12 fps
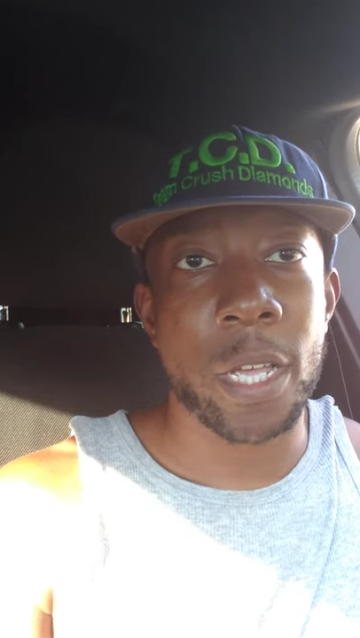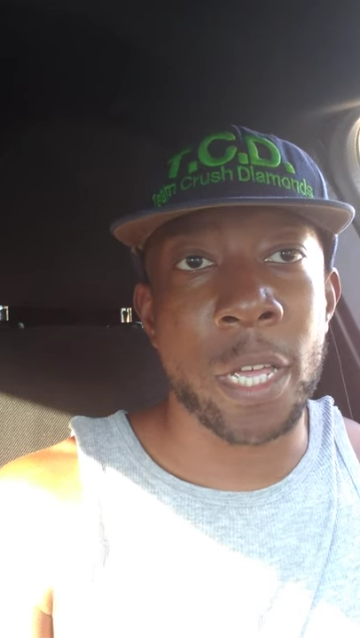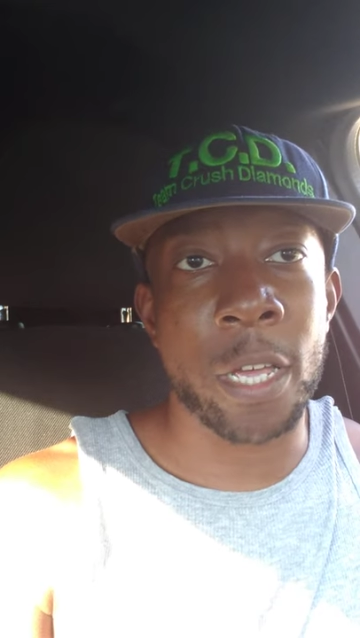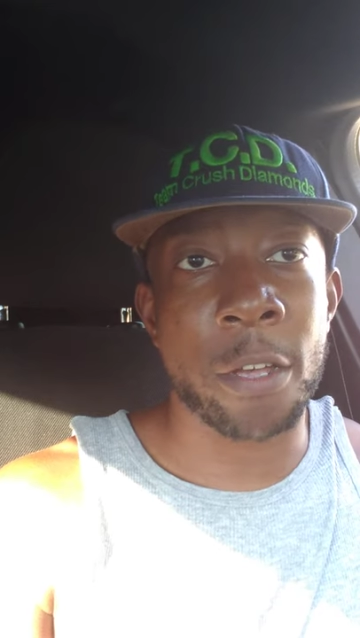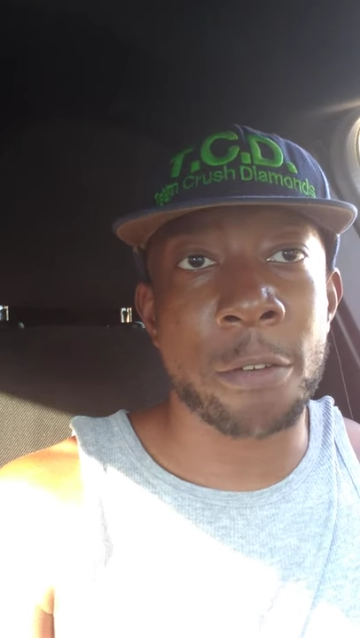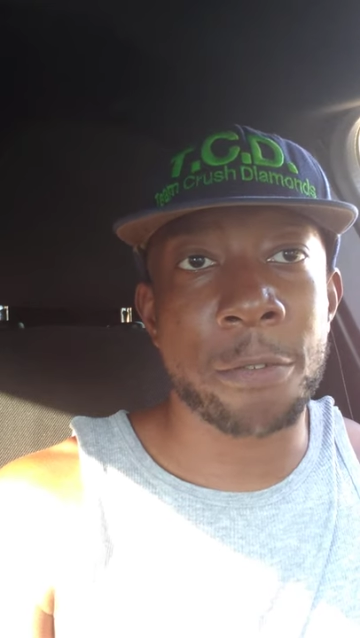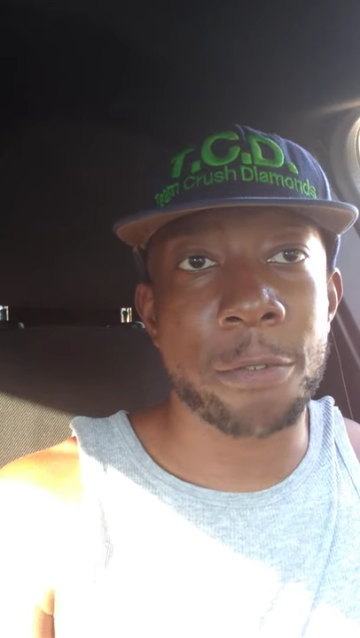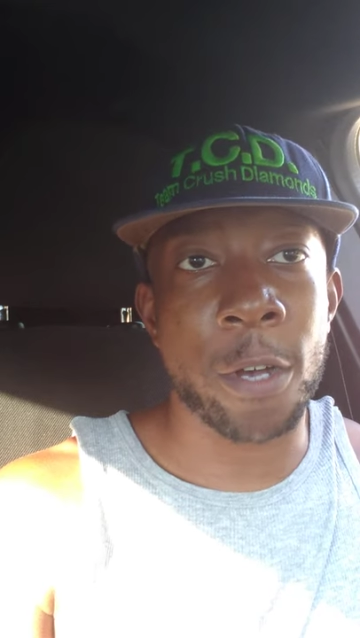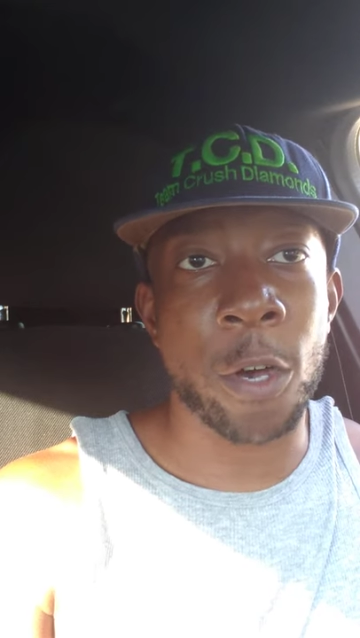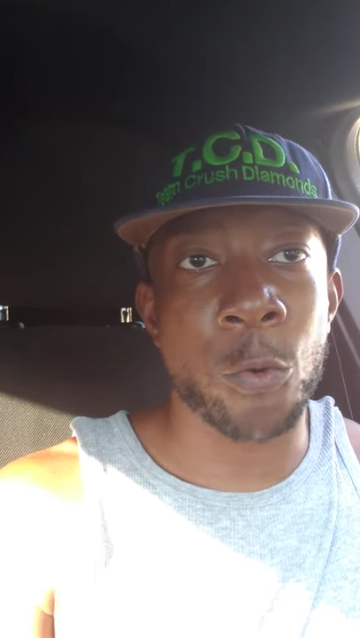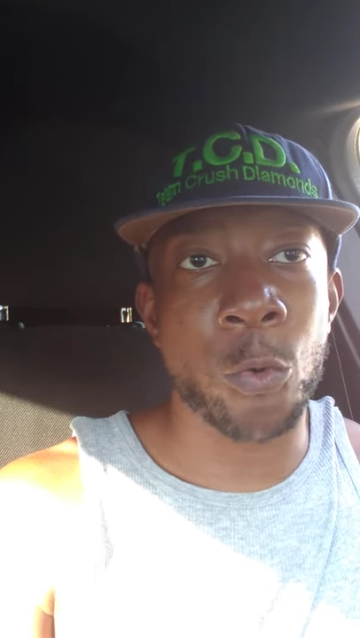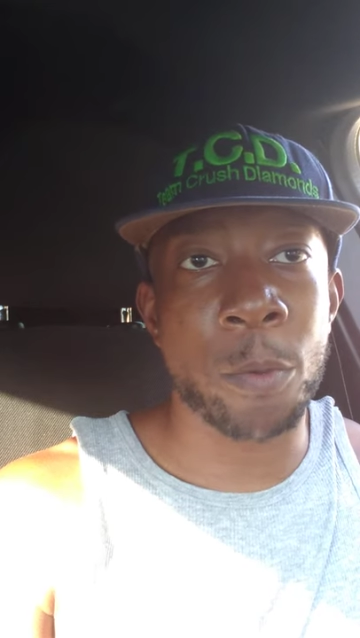if
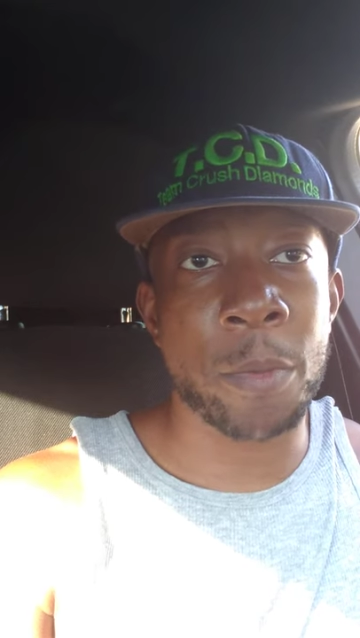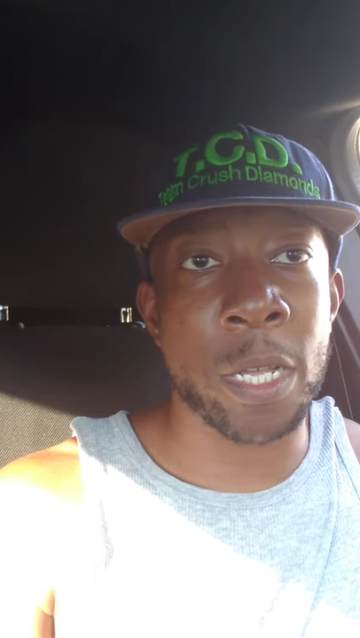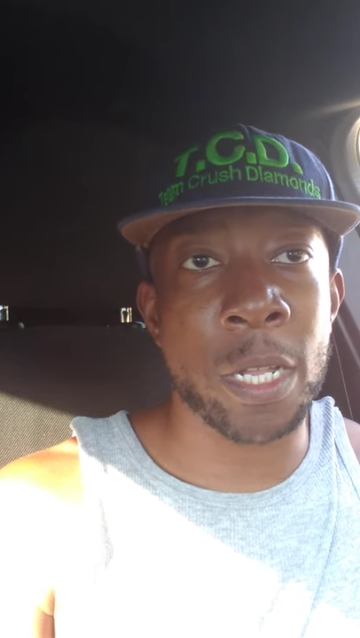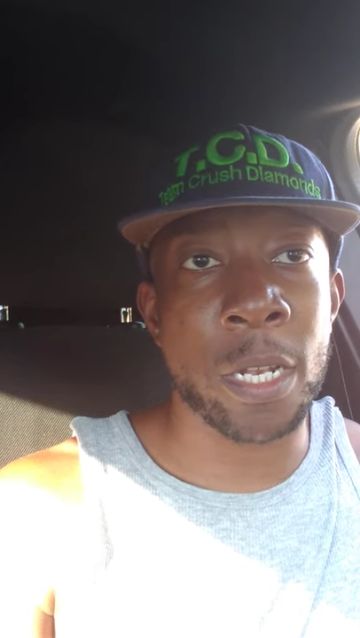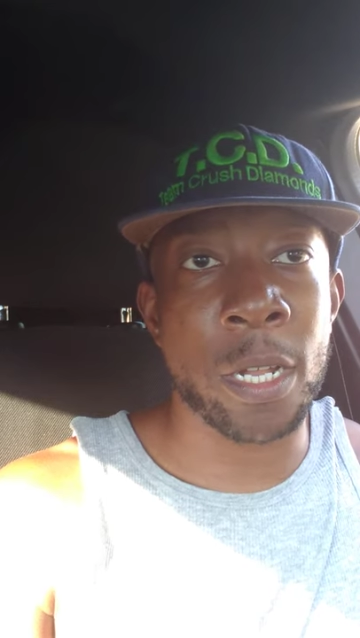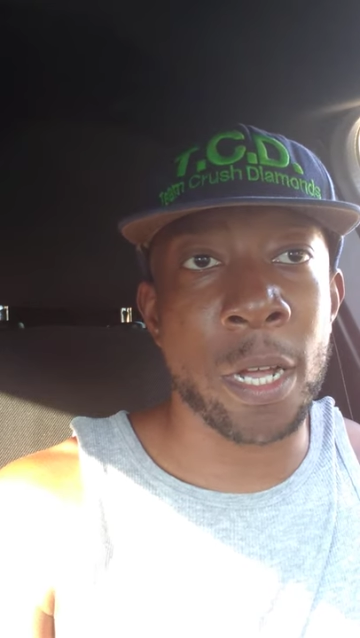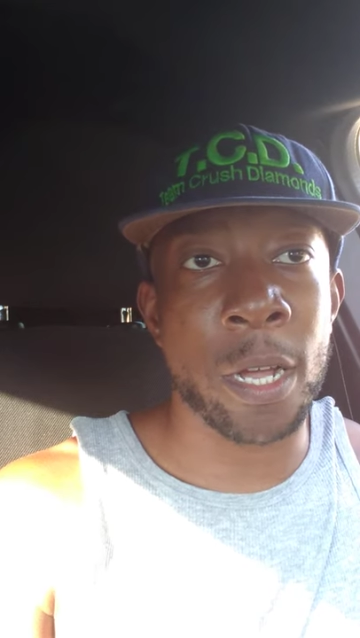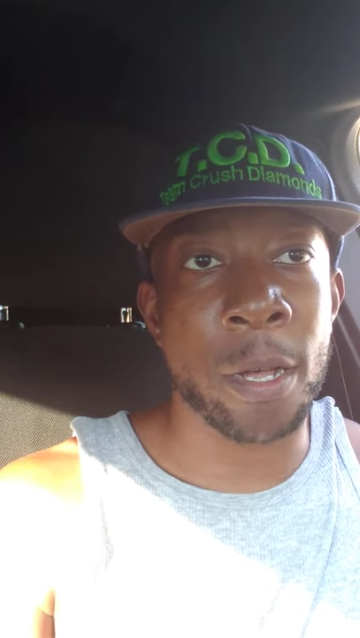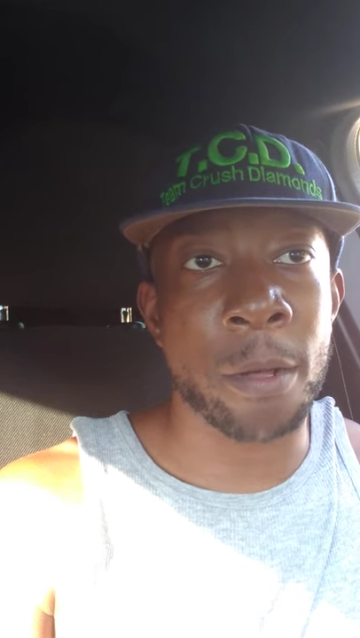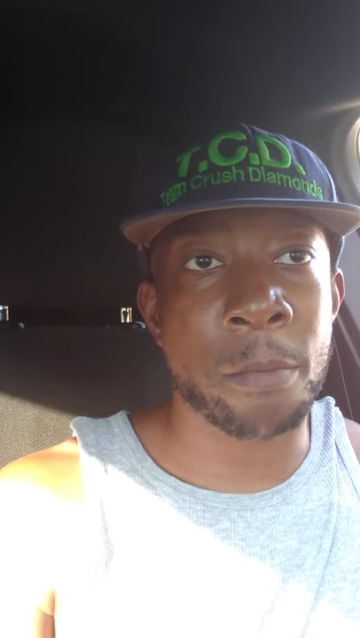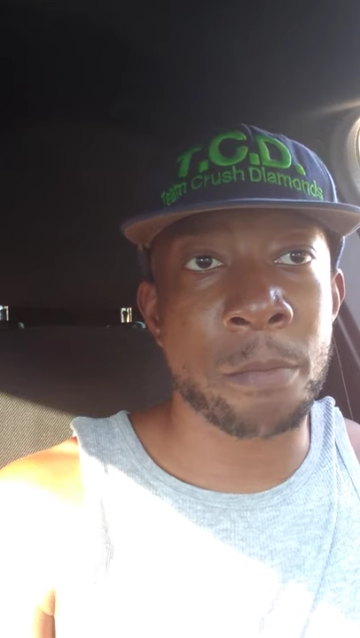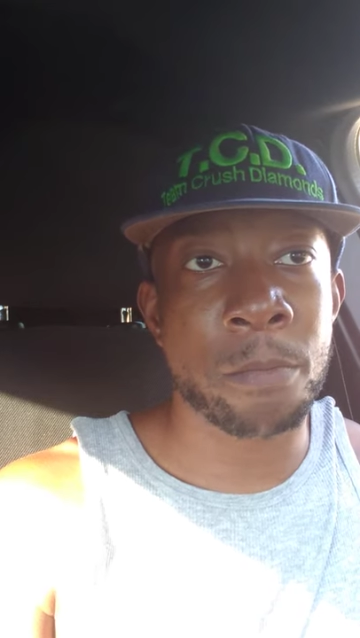a woman
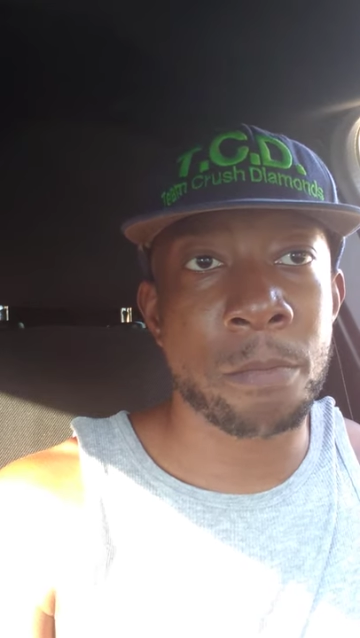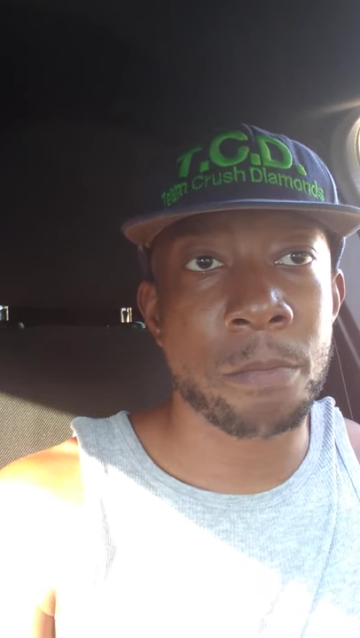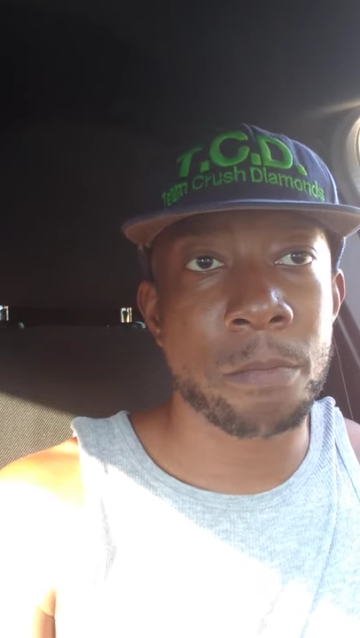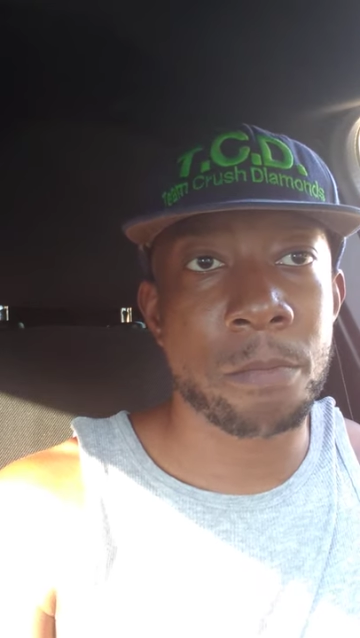um